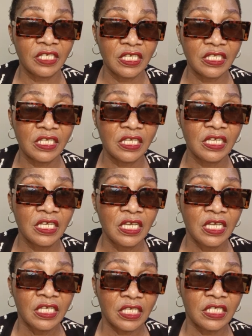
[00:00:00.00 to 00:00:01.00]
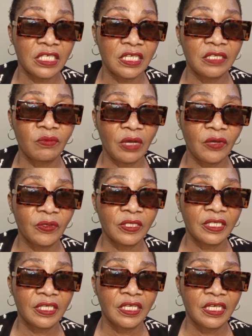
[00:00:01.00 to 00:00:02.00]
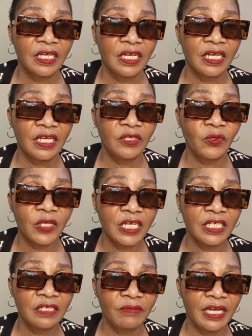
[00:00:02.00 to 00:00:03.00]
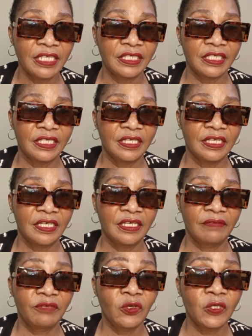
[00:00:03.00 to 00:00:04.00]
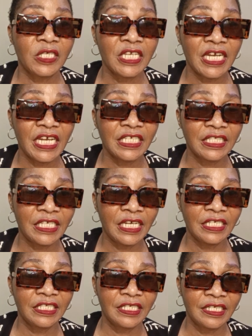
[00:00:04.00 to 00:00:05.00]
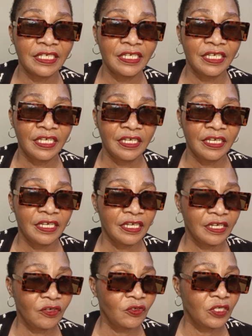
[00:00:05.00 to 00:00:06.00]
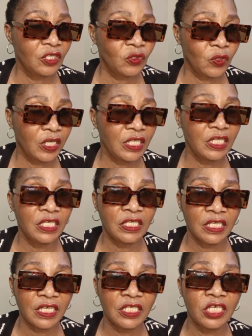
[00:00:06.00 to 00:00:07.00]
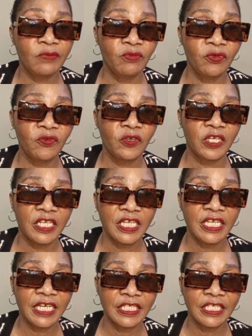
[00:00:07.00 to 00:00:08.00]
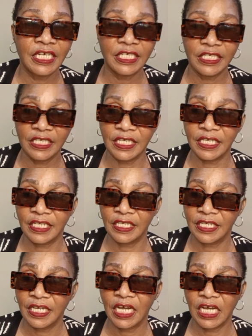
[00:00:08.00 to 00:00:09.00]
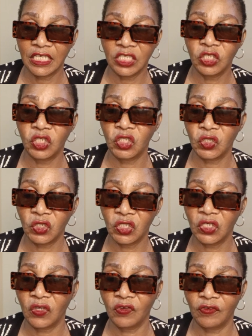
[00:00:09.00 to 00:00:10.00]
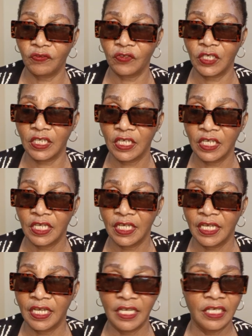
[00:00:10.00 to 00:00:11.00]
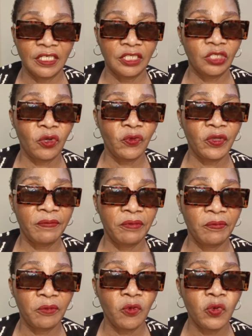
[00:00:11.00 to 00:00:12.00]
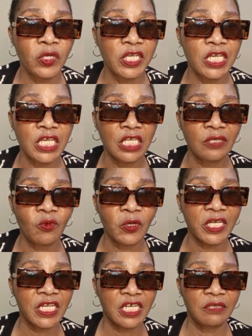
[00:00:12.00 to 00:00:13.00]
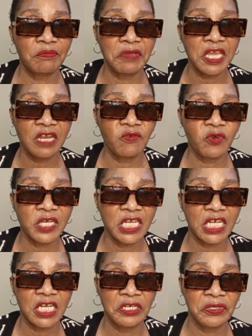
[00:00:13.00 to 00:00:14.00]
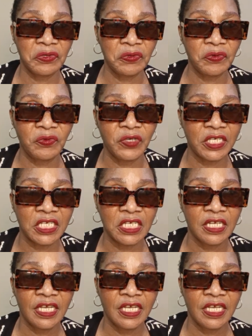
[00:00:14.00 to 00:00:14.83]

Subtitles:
Cecil's mouth, you can't imagine because he has that, how the Kiswahili says kiburi. He has that attitude of showing people who he is, what he has been, what he can do, you see,